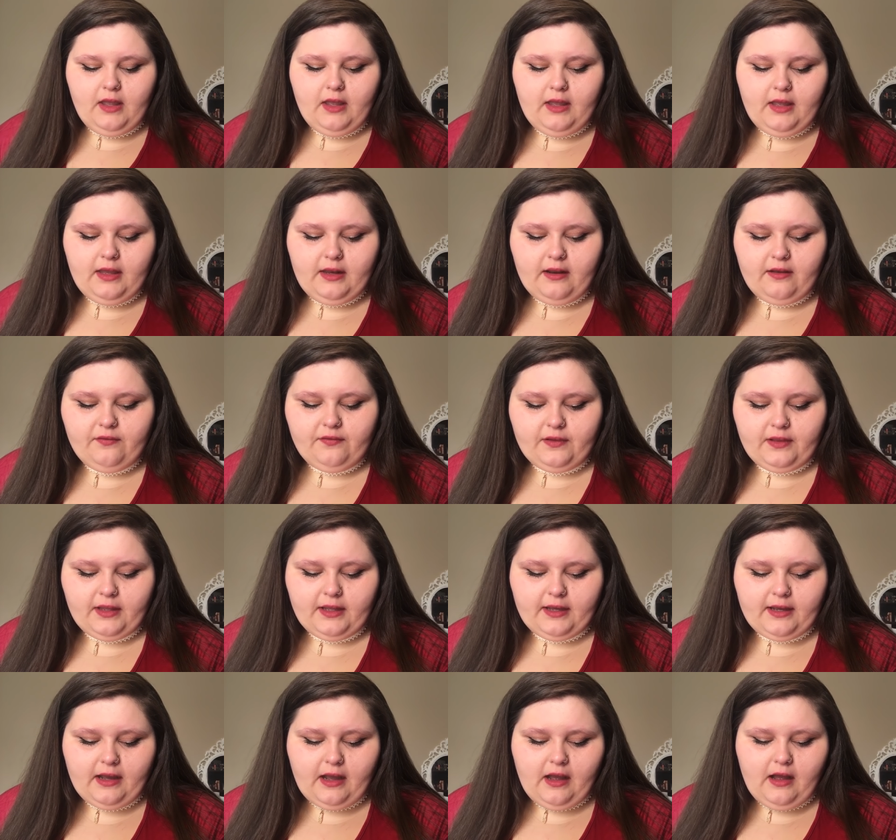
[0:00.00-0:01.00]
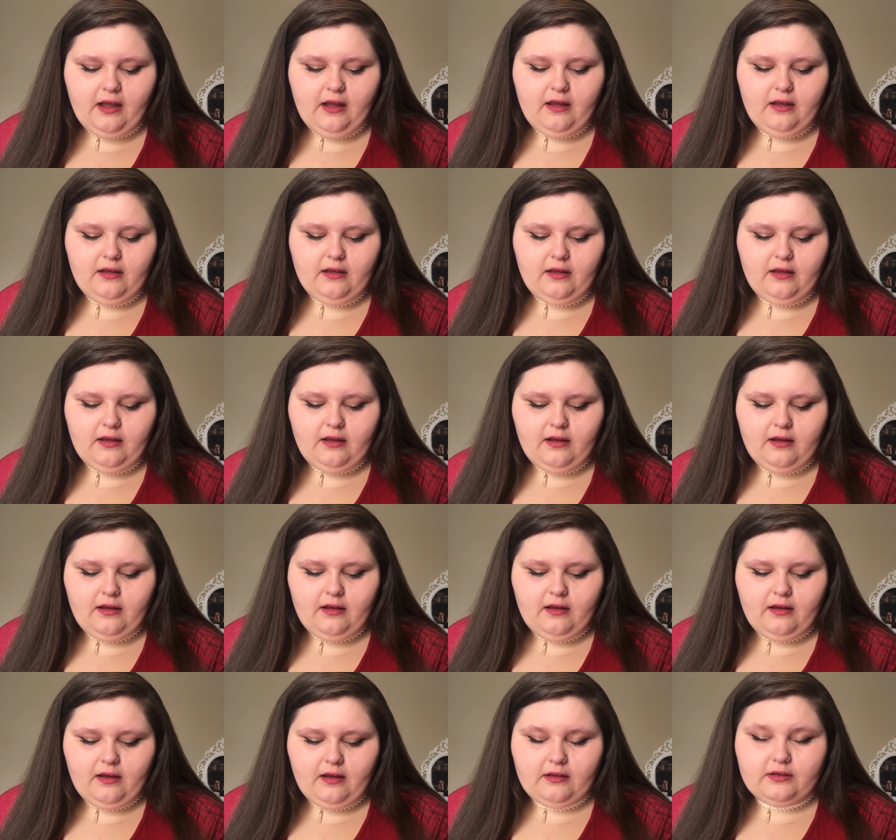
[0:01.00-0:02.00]
And I feel like
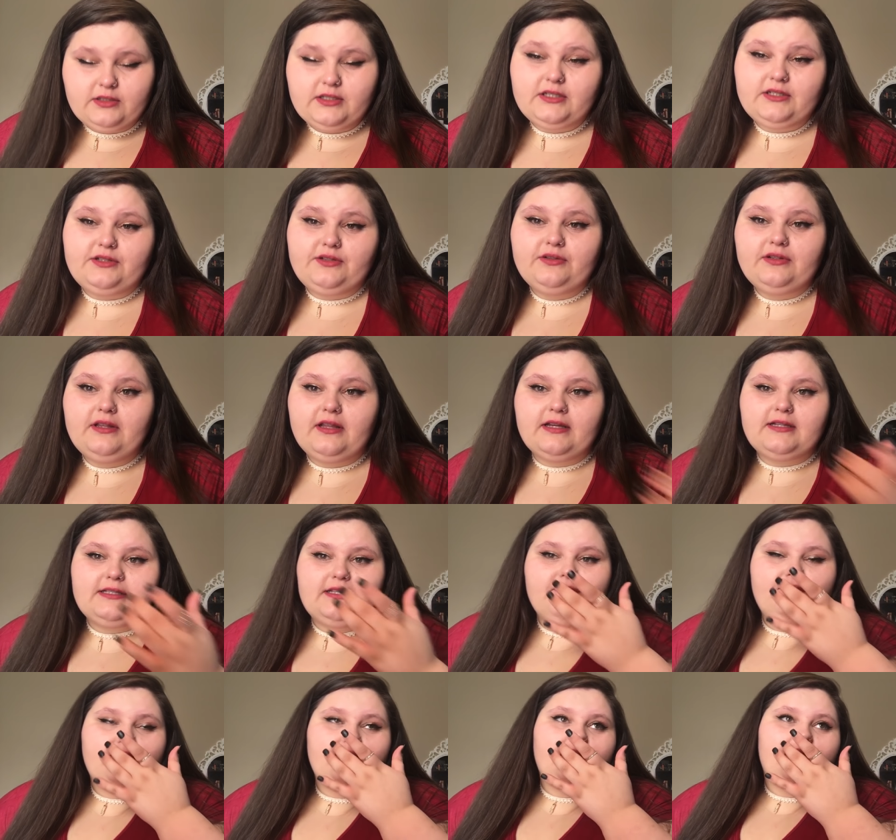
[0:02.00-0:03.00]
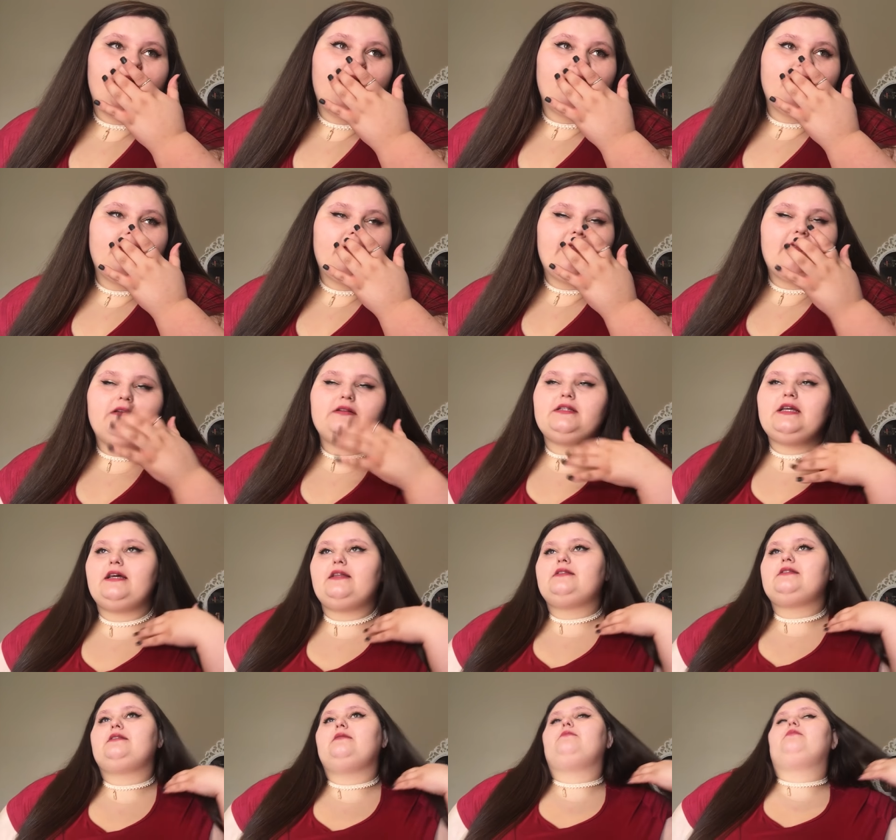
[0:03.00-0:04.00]
I'll just do things differently. I don't know. There's
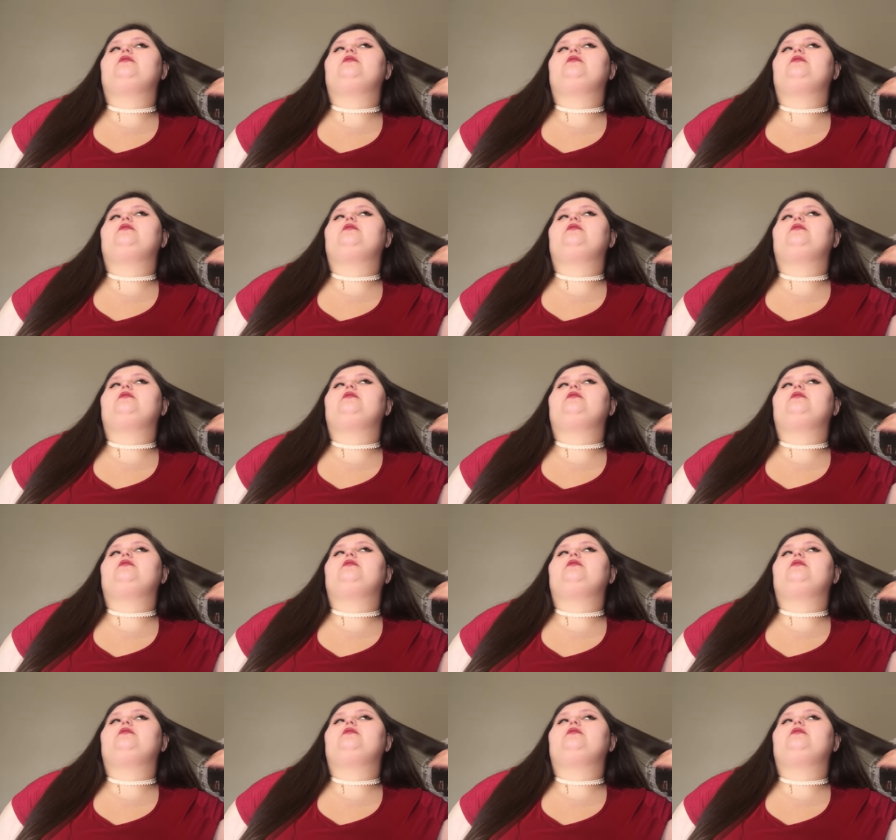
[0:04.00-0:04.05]
like some